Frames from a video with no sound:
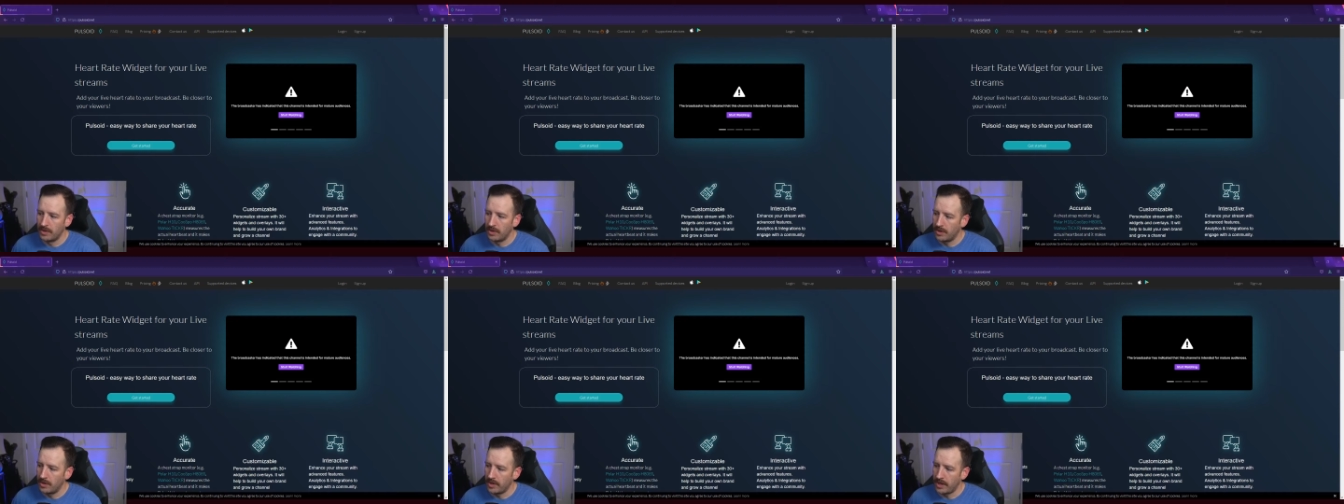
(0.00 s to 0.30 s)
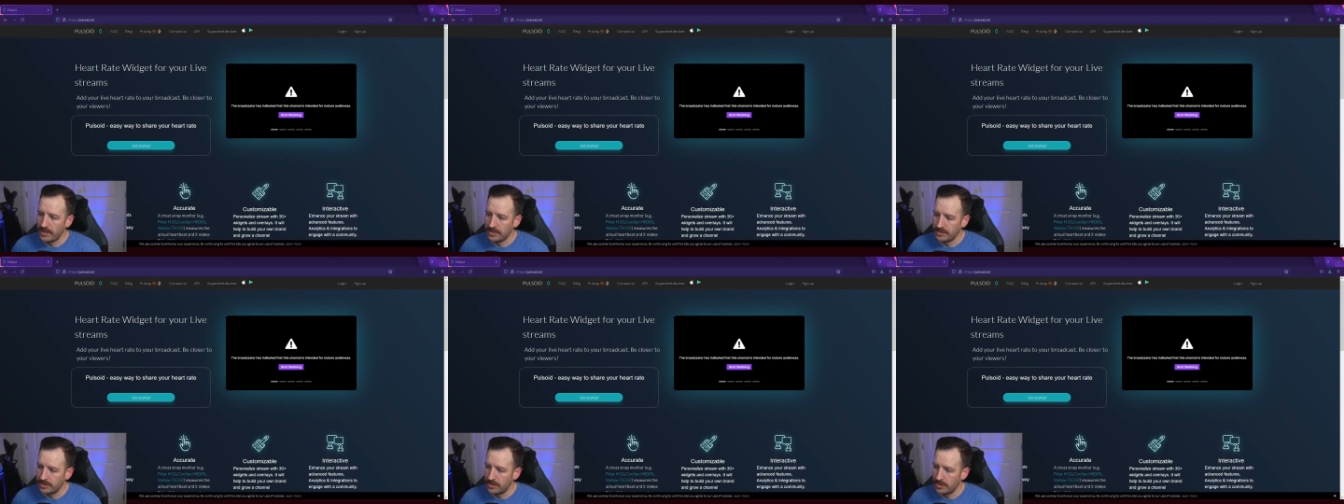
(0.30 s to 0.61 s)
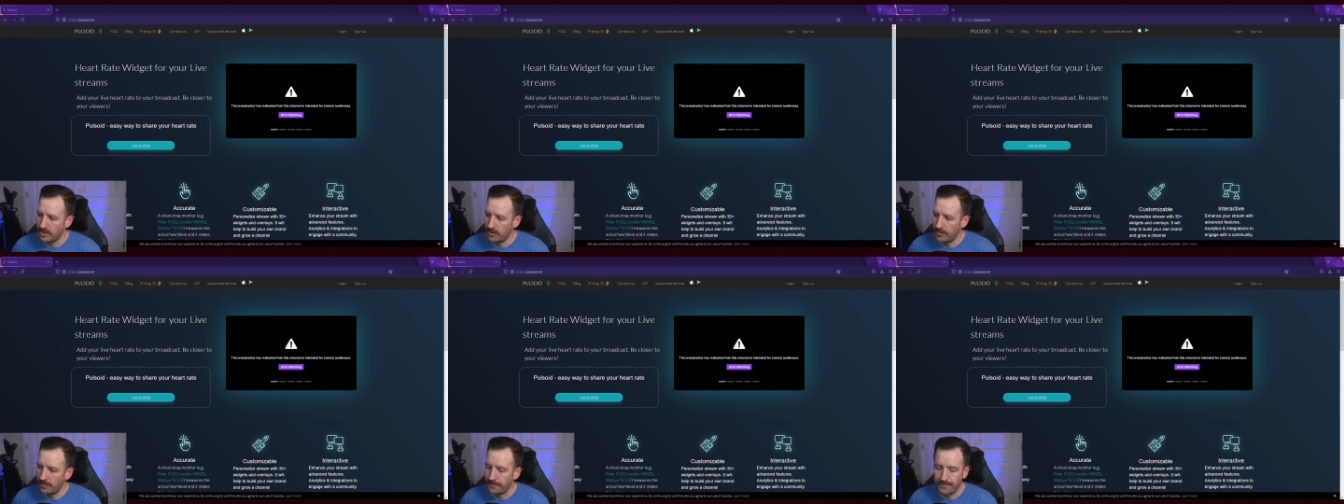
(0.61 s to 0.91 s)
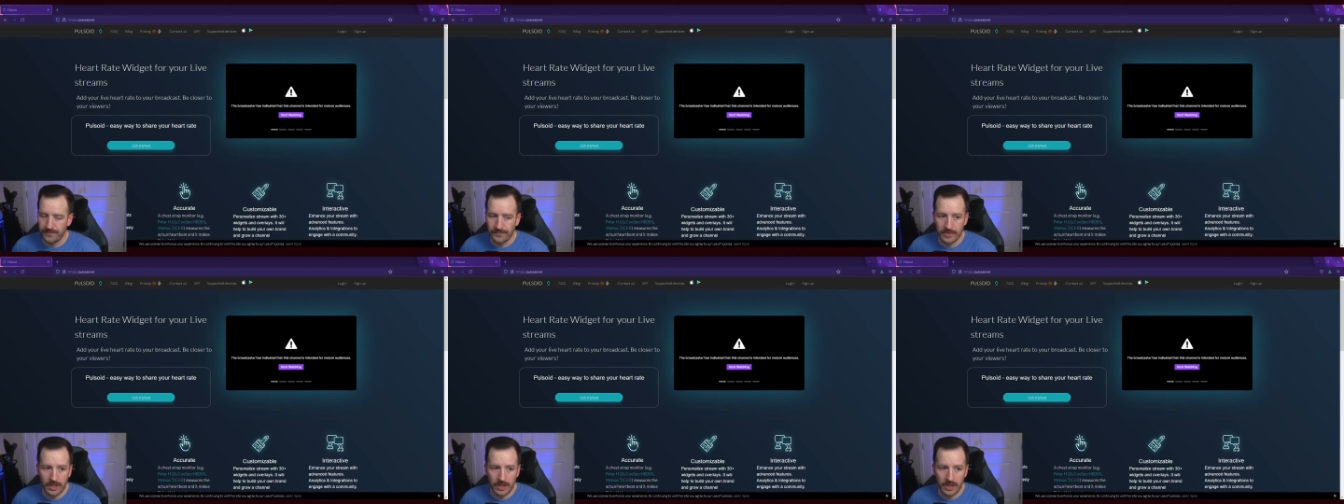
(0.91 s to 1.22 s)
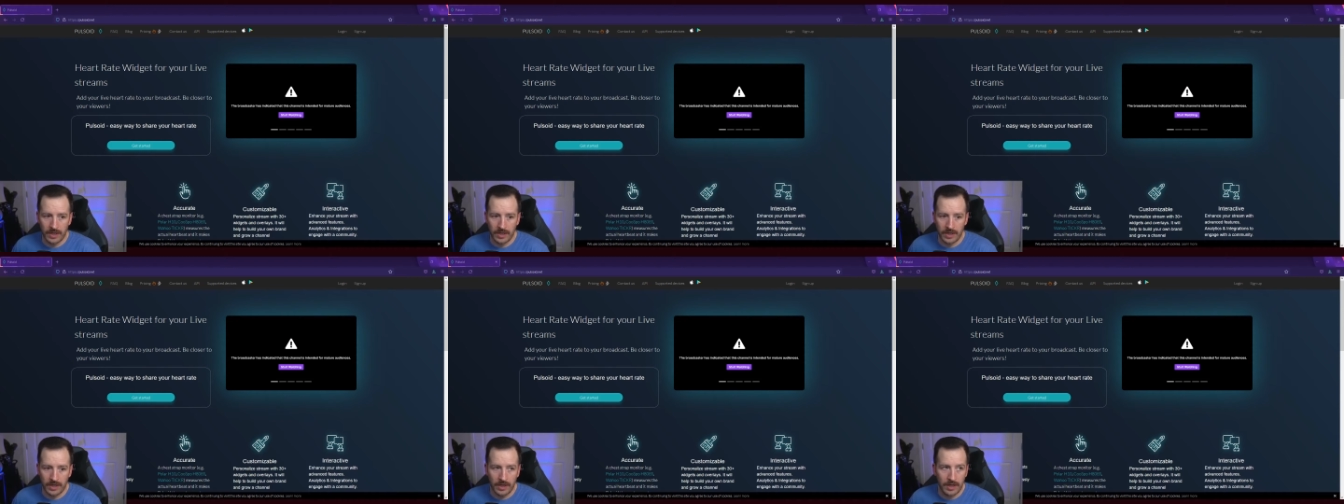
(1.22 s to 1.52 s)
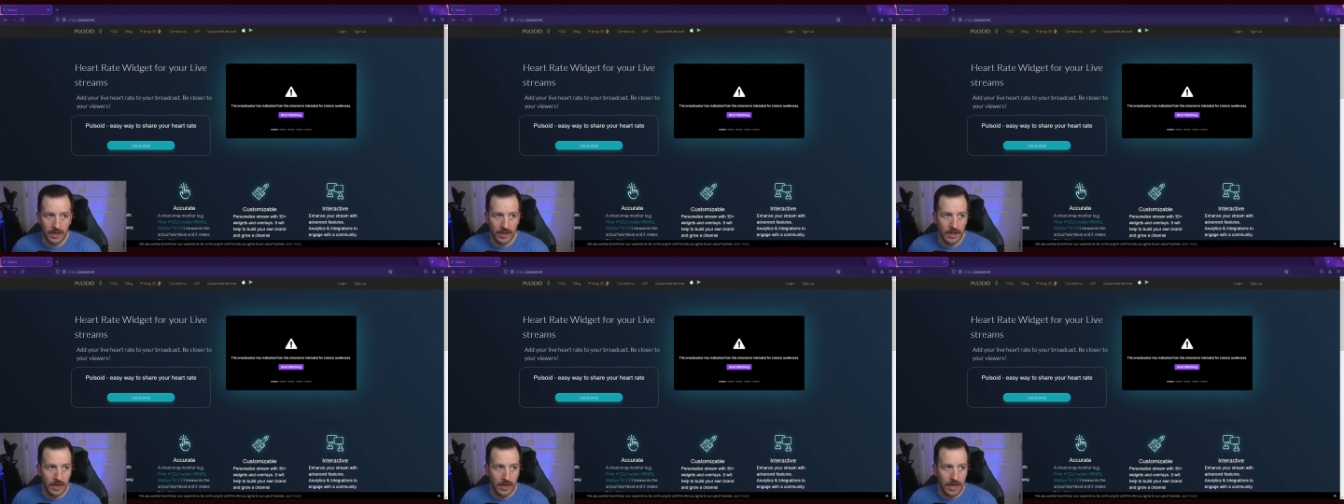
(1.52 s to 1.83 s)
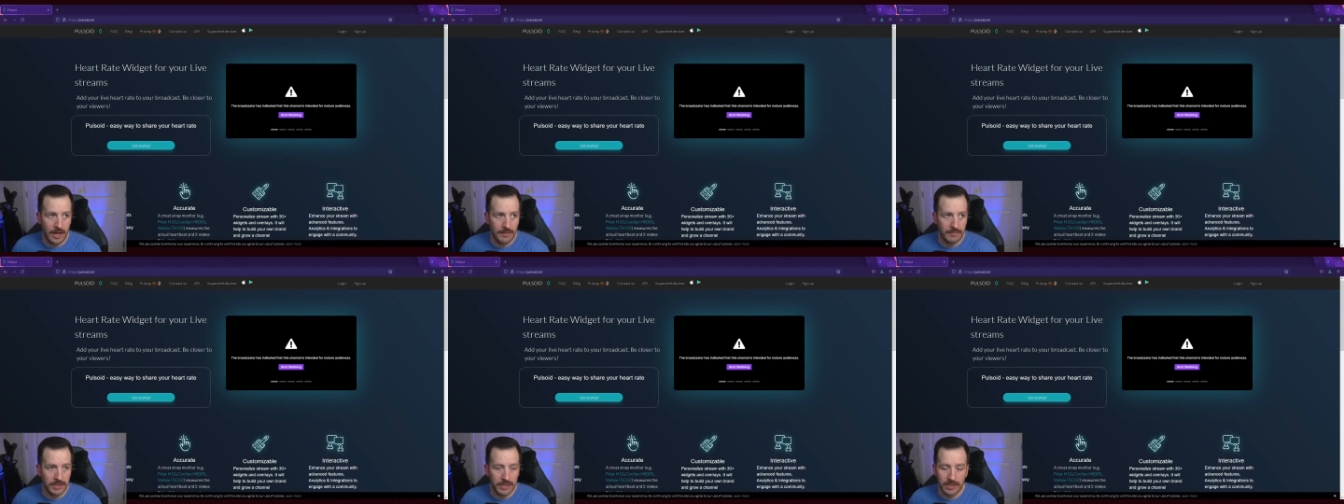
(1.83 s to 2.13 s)
All right, so
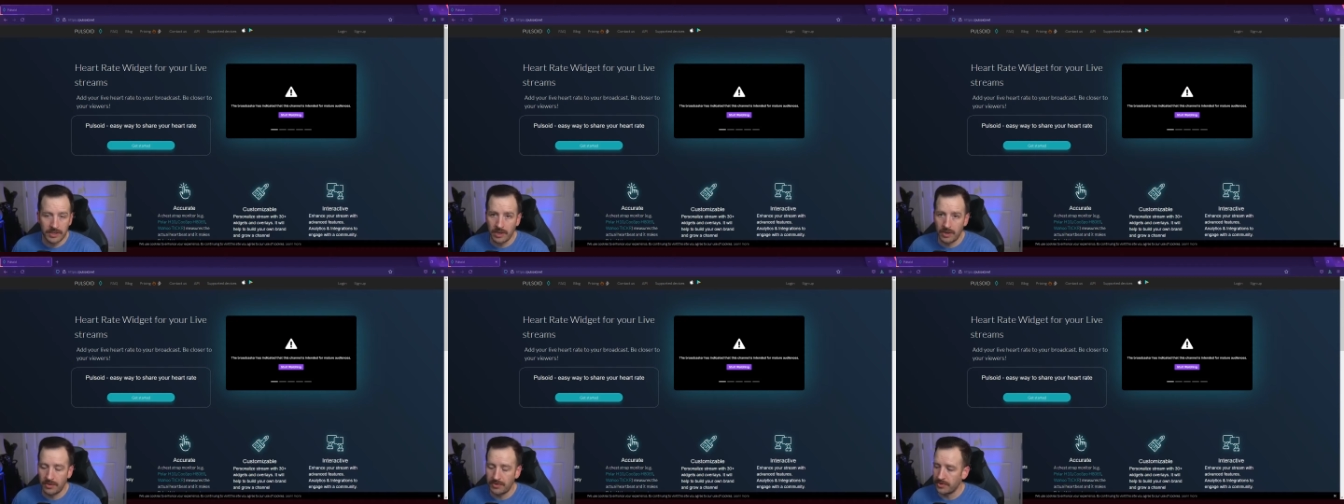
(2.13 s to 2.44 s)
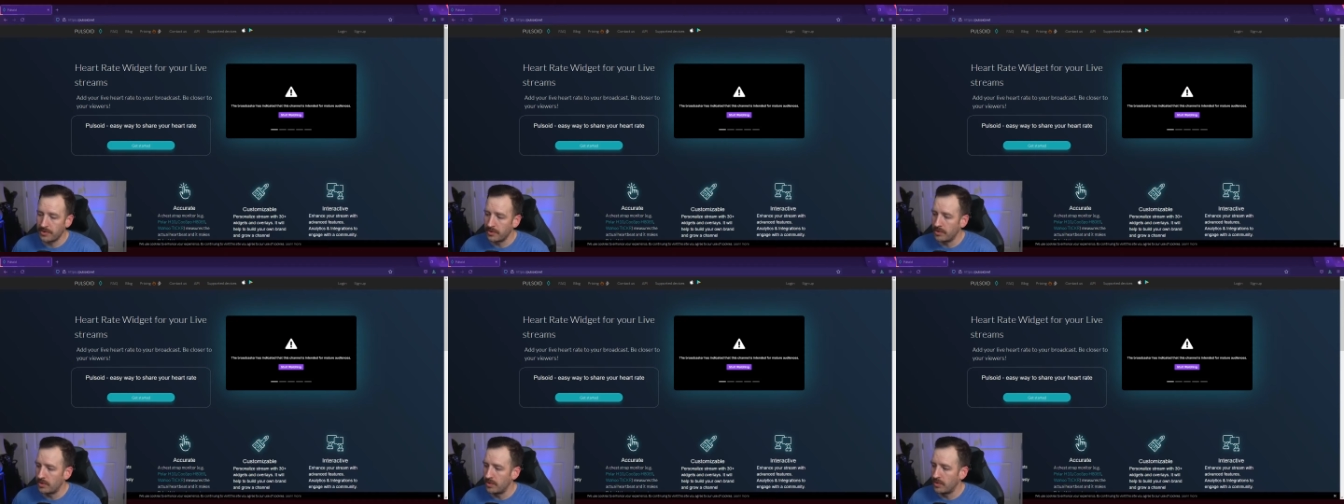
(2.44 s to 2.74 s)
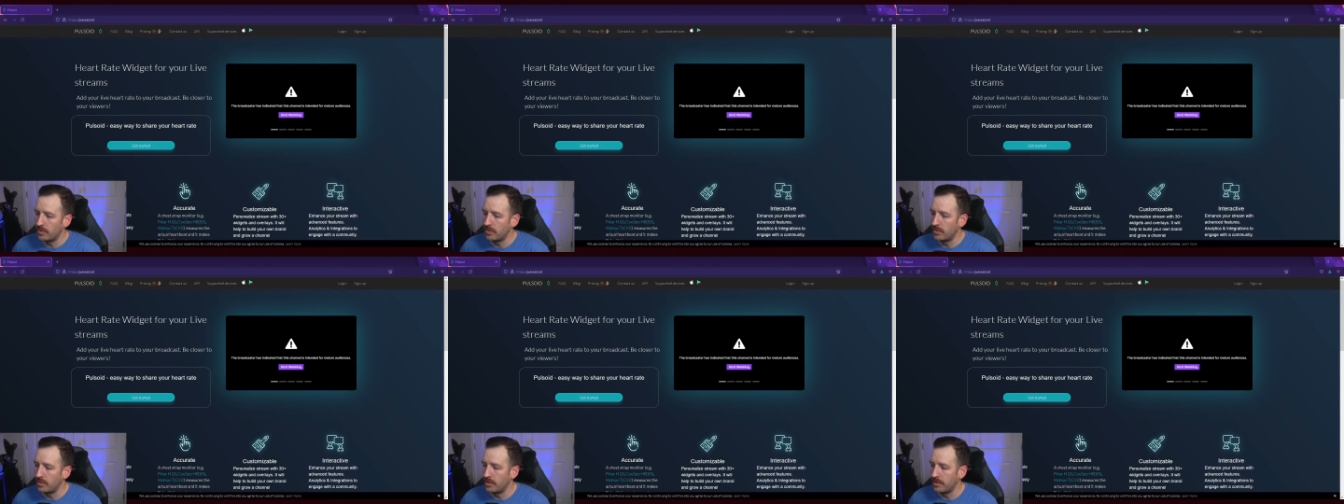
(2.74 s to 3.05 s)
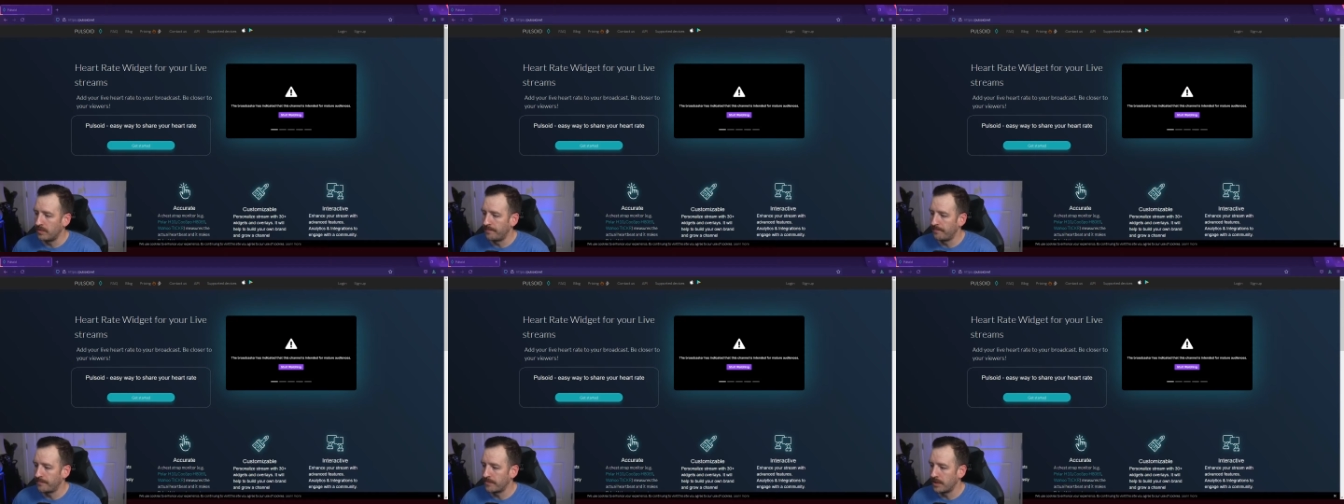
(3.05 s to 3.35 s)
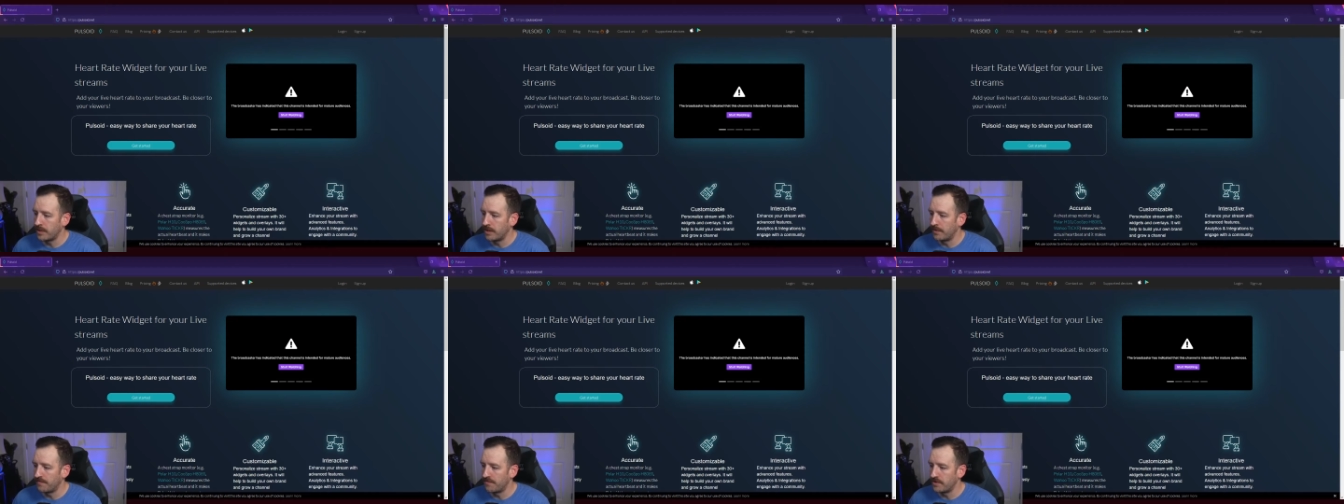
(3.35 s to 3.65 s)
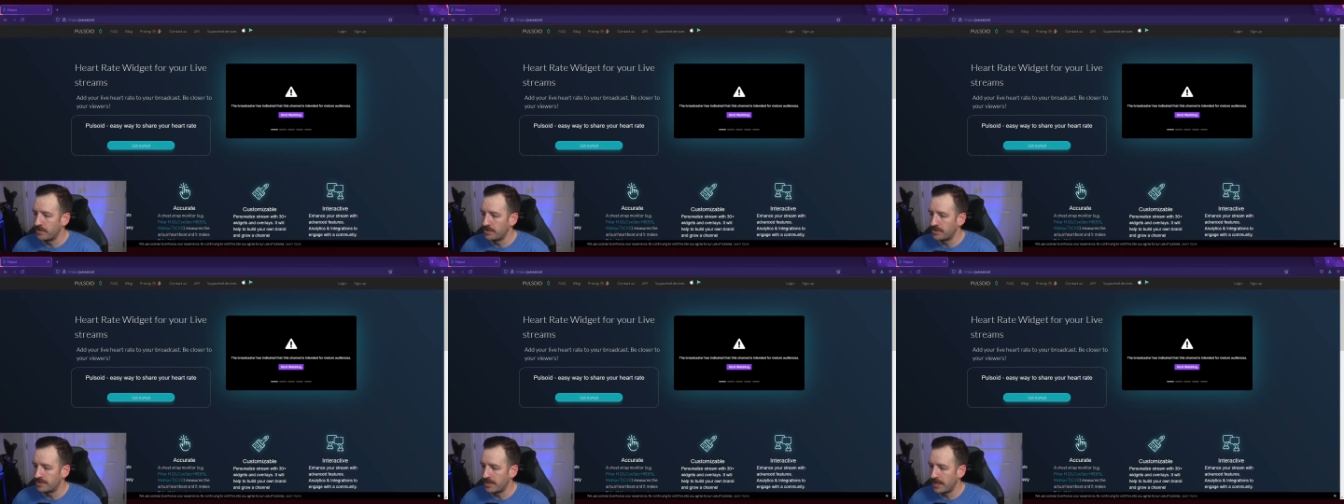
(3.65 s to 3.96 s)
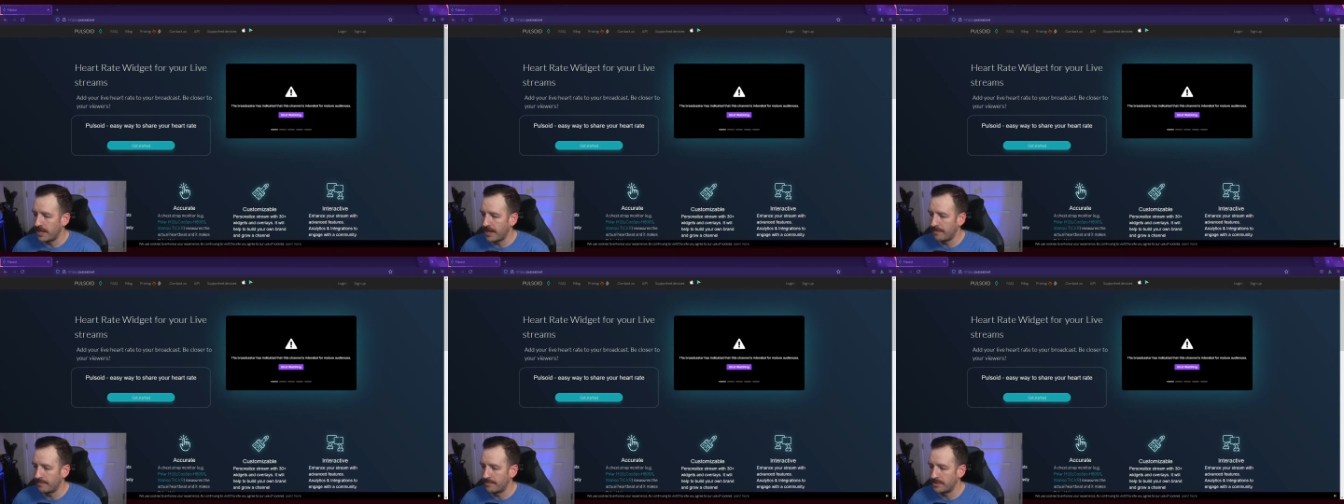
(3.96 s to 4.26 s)
I'm gonna go through a few
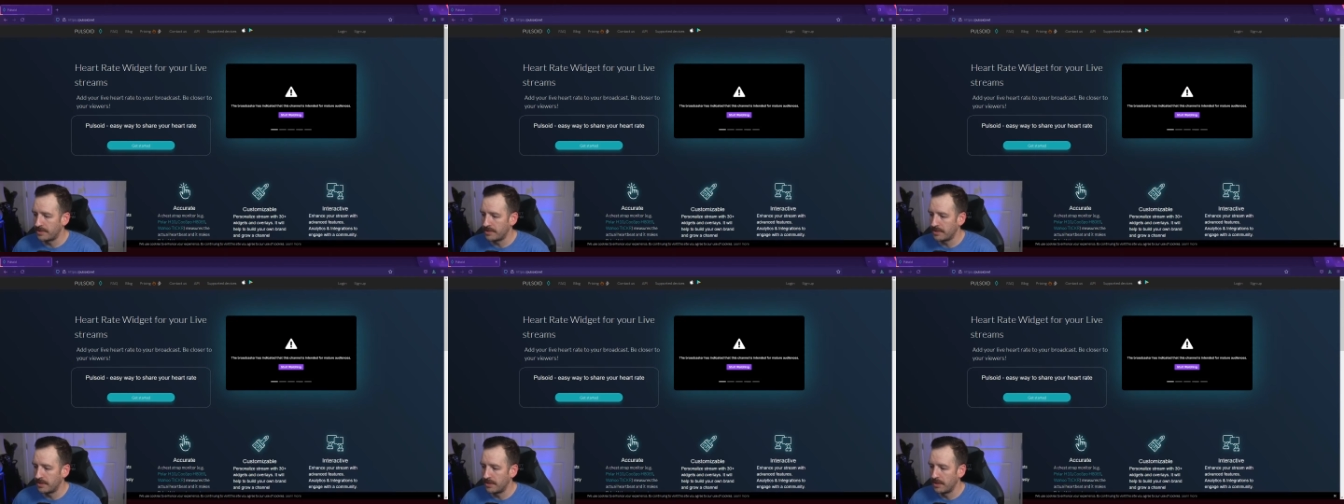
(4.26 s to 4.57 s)
steps.